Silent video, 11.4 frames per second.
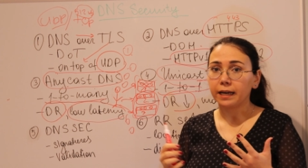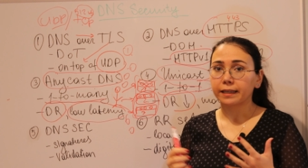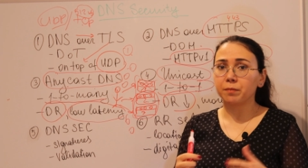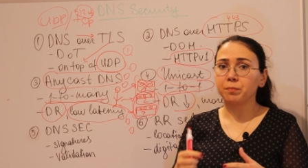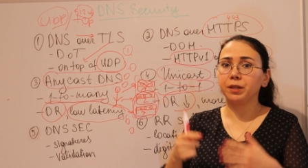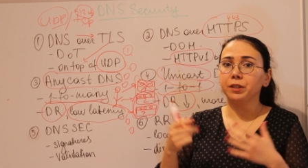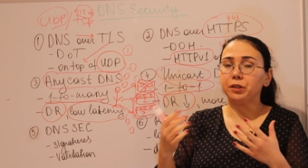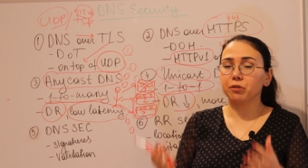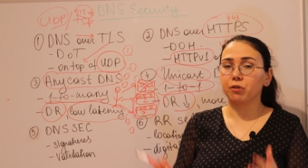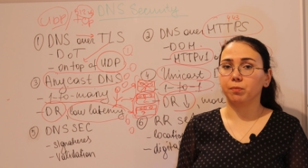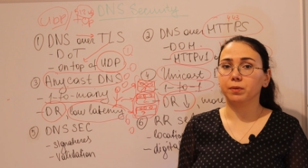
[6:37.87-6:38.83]
can be in
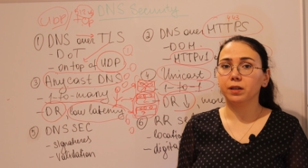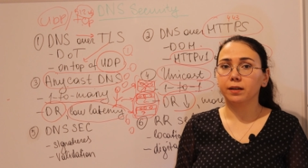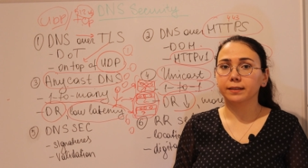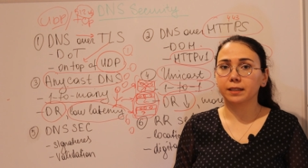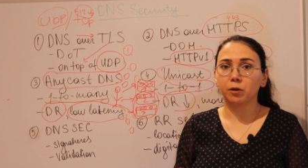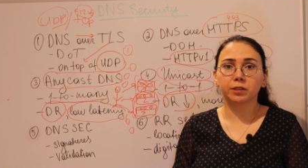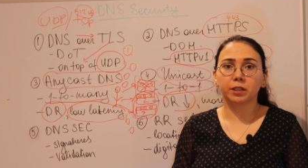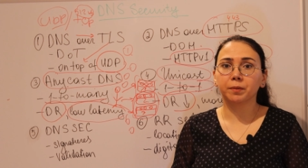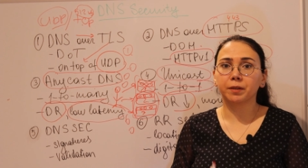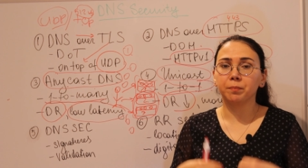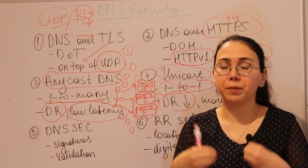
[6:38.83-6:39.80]
Europe. Some of
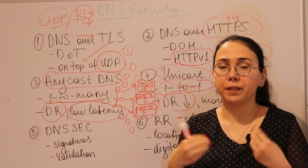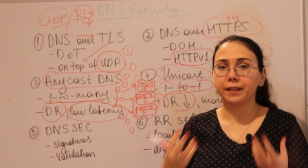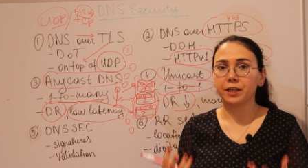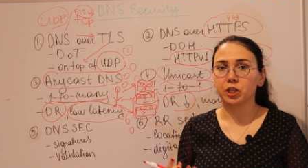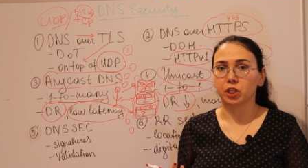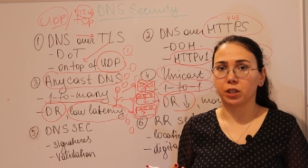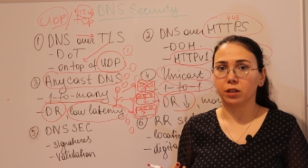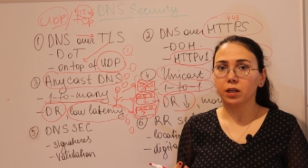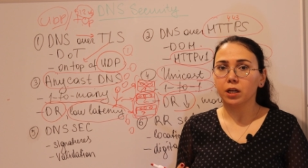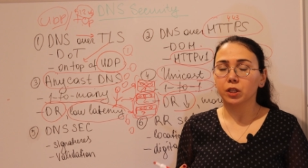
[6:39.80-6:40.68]
them can be in Asia.